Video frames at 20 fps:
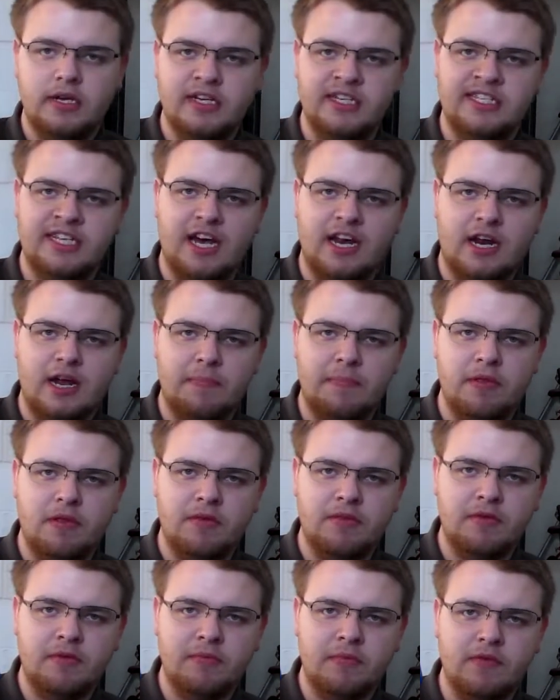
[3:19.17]
He's got a couple
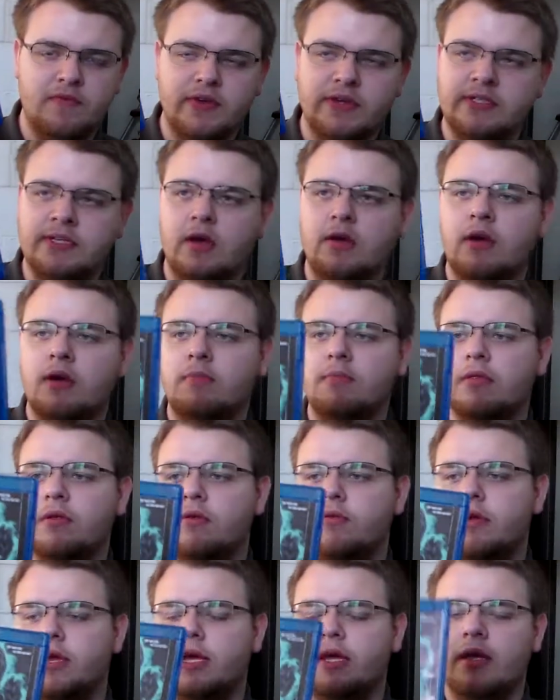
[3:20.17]
other movies out on
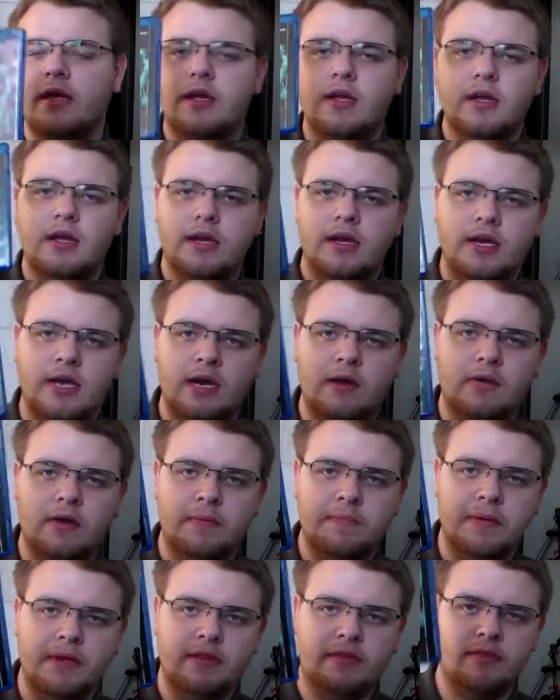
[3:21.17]
Blu-ray. Kind of
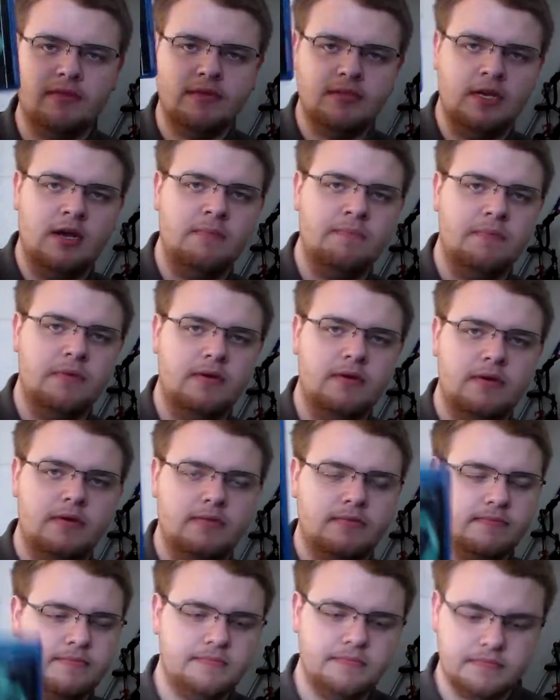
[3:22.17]
want to pick those up.
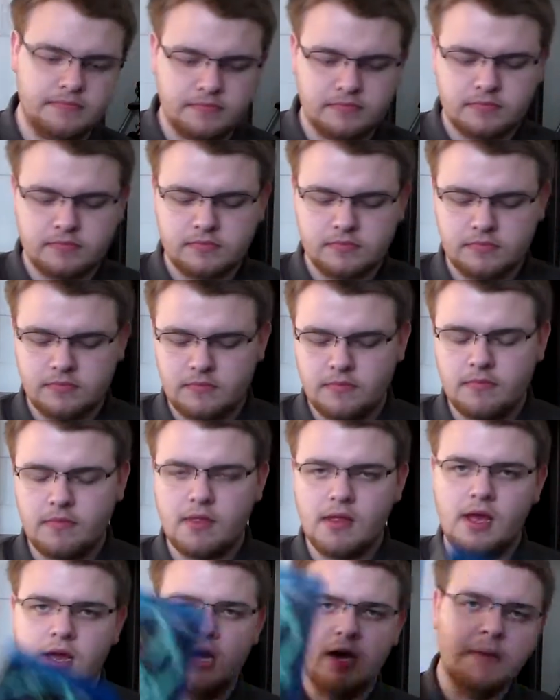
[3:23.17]

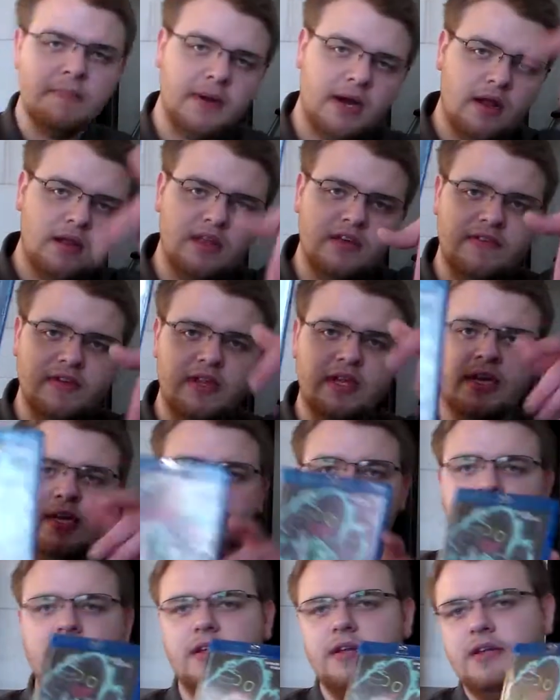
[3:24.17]
But I'll leave a link
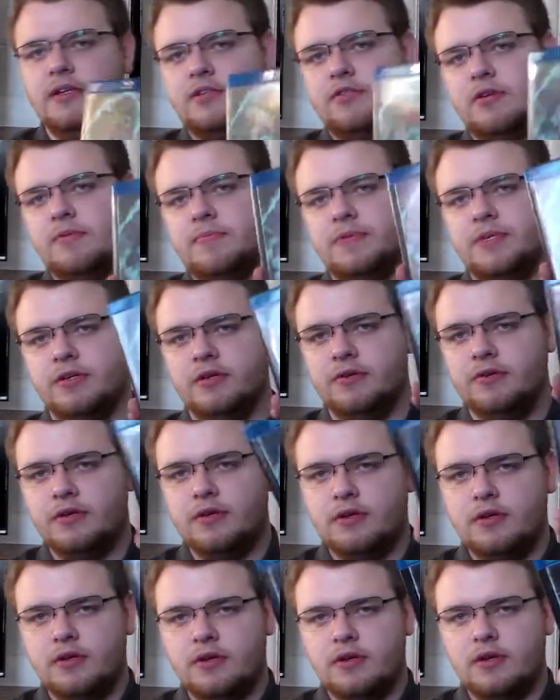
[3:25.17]
in the description
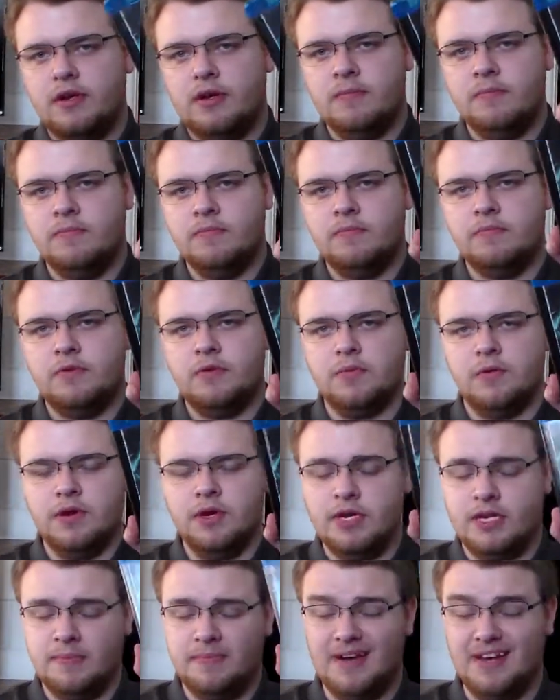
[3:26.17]
to
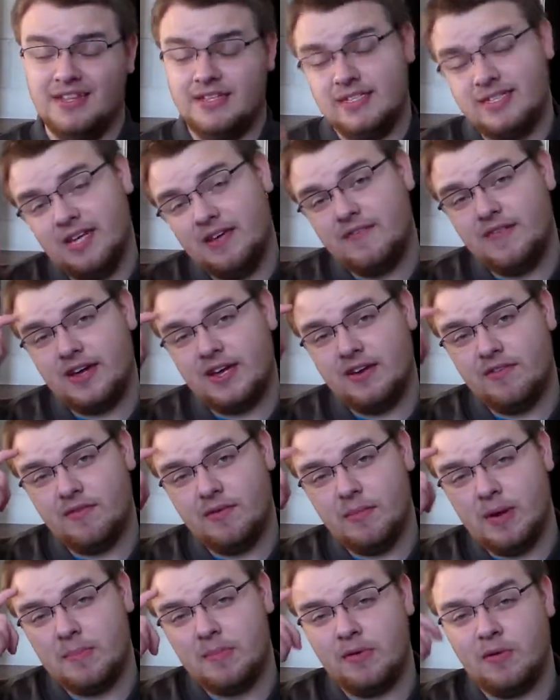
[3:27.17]
where you can buy this if I can
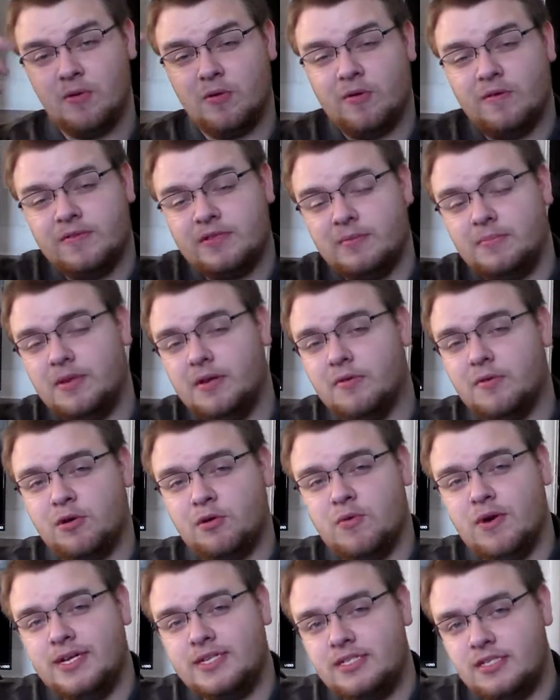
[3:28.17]
remember, or if somebody
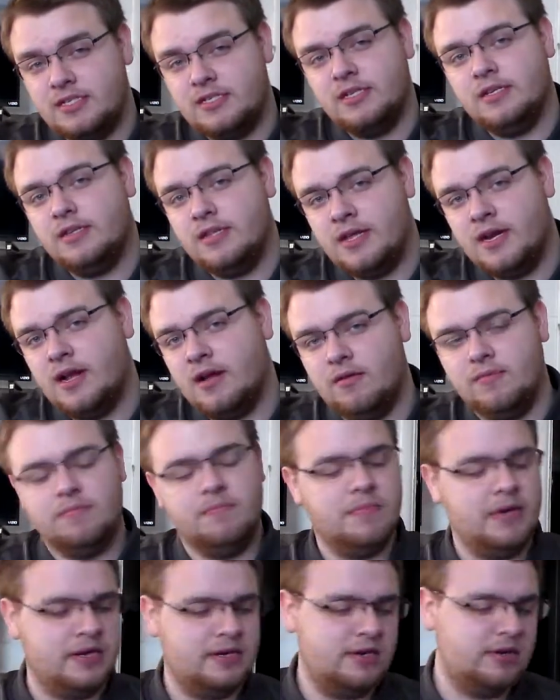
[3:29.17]
requests it, then I'll
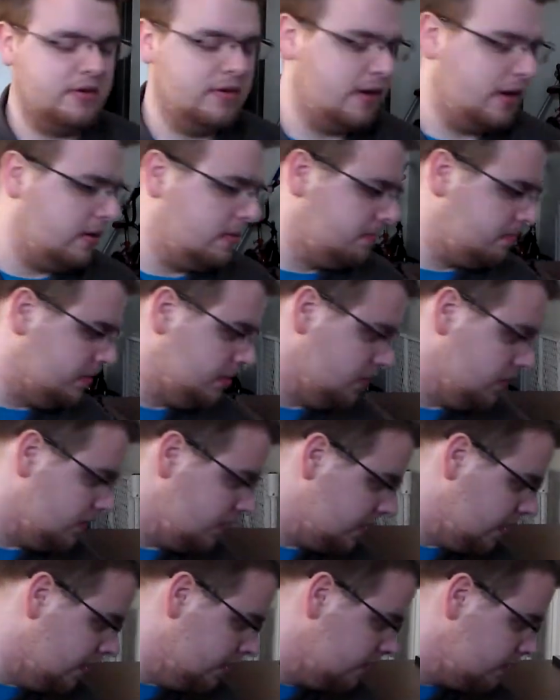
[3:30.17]
make sure I'll do
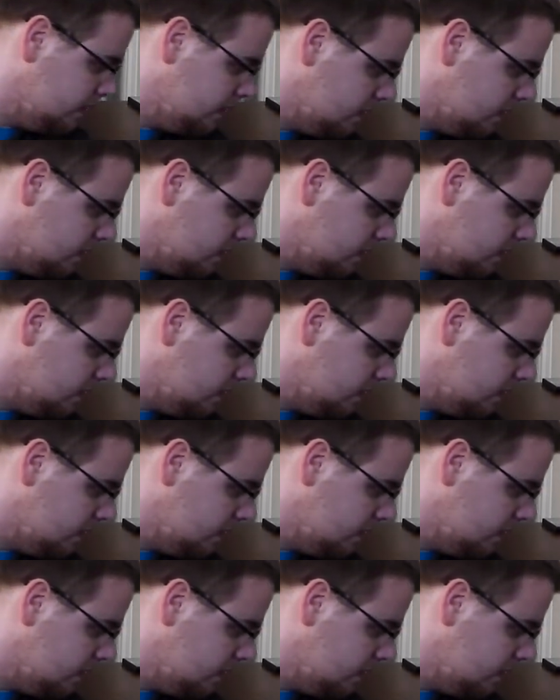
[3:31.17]
it then.